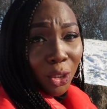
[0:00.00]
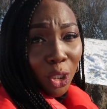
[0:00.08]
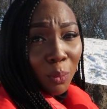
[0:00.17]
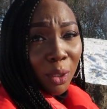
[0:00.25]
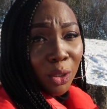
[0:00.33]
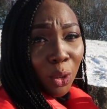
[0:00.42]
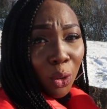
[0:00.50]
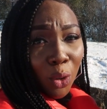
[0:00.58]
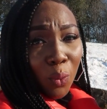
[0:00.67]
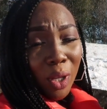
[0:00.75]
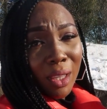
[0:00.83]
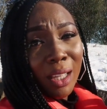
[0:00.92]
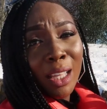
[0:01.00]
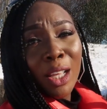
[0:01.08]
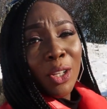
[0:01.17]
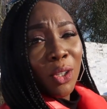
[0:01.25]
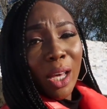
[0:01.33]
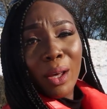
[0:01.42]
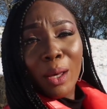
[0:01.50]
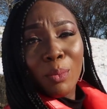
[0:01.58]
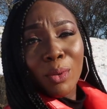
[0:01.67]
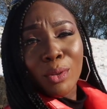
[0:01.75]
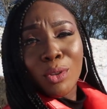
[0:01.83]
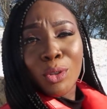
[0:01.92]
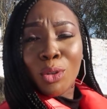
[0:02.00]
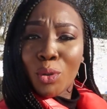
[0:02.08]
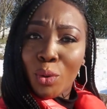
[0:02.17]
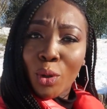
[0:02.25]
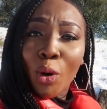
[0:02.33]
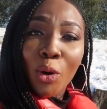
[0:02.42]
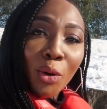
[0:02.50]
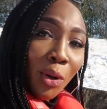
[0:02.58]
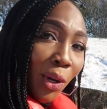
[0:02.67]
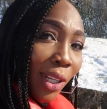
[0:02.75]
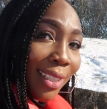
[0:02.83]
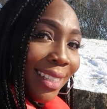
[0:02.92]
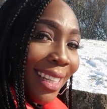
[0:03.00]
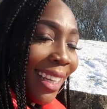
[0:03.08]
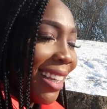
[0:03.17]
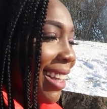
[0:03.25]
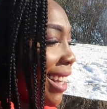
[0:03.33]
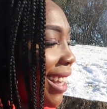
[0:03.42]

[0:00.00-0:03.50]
in Germany, so you know whether you're able to do it or not.